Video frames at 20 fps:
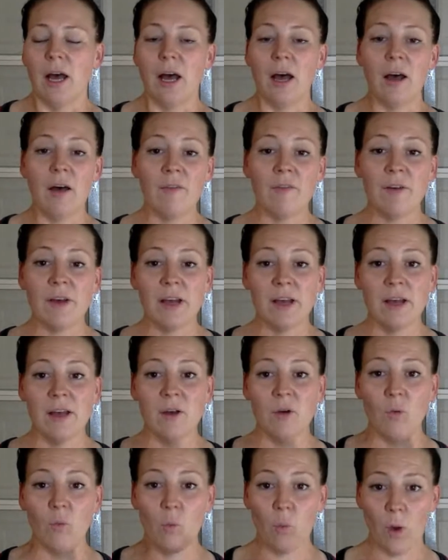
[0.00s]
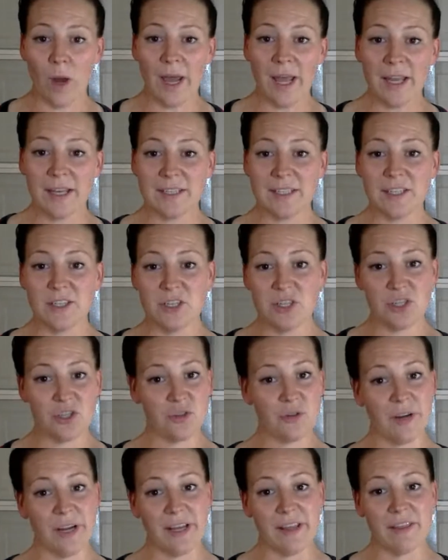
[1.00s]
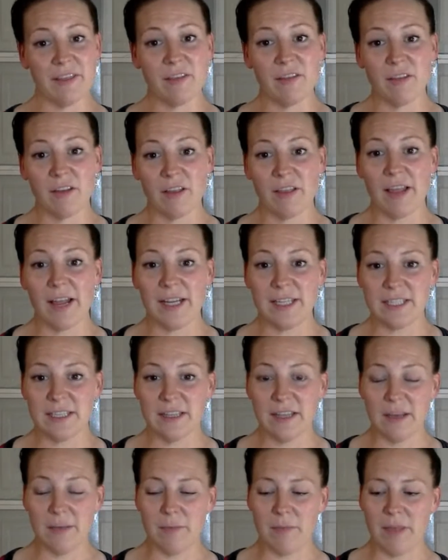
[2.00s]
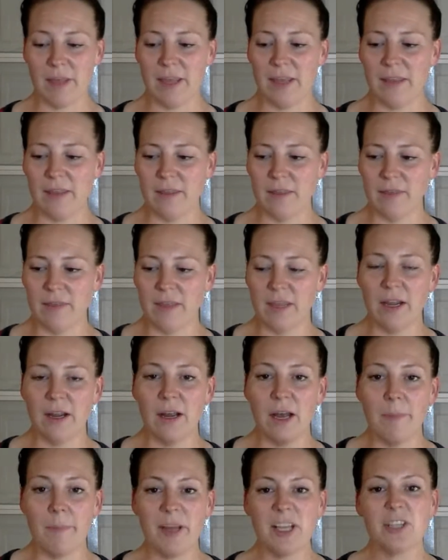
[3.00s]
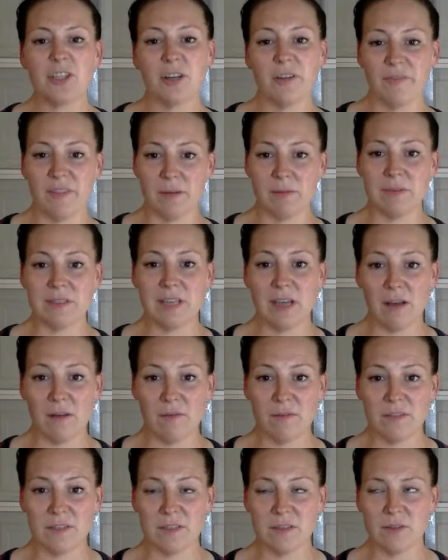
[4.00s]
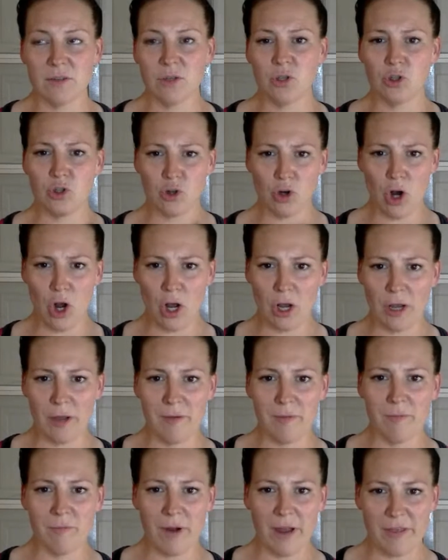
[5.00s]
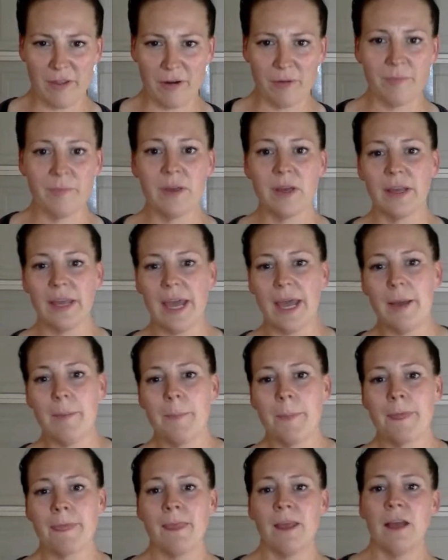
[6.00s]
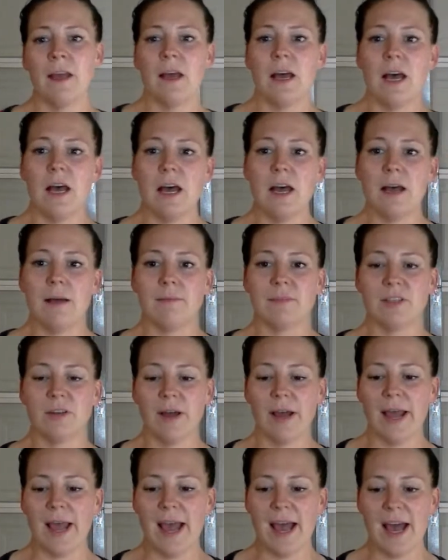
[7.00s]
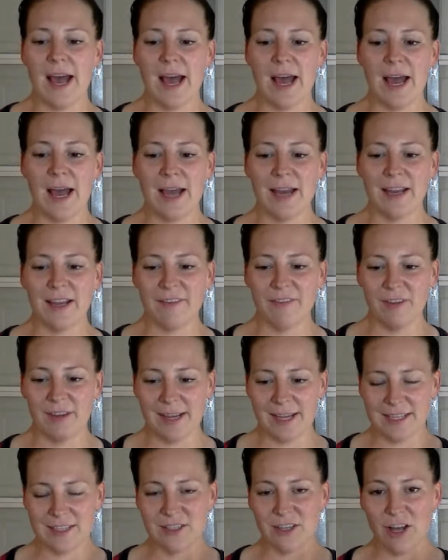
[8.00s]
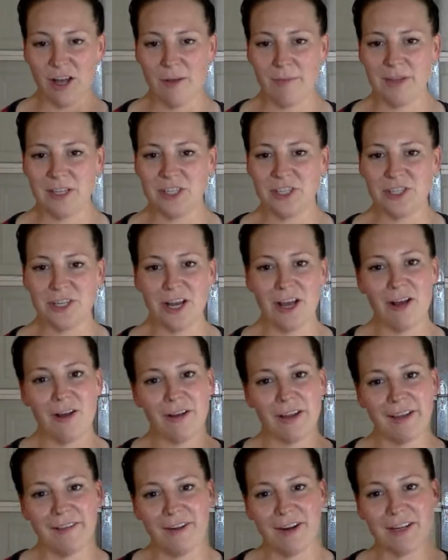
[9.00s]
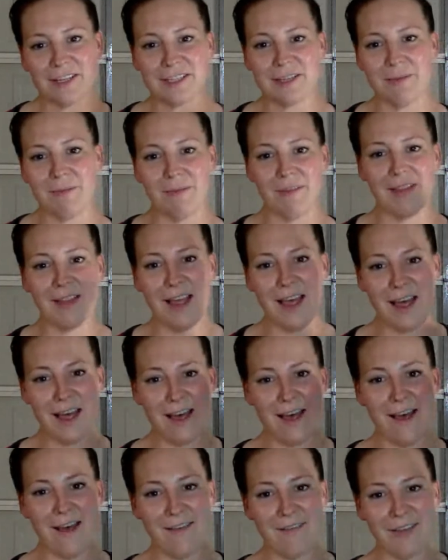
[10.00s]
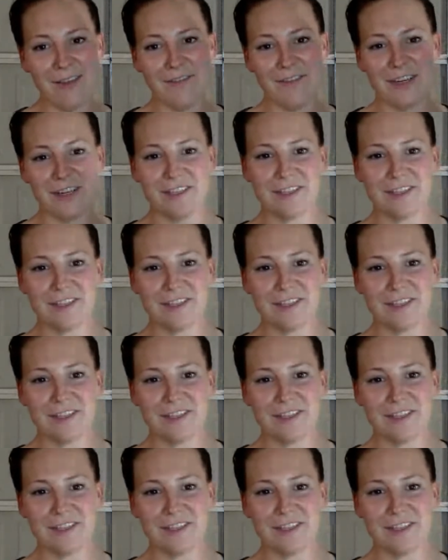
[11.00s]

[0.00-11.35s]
of what strength looked like to them, like a picture of themselves strong, rather. Okay. So I had, if you guys saw Michelle, give her some love,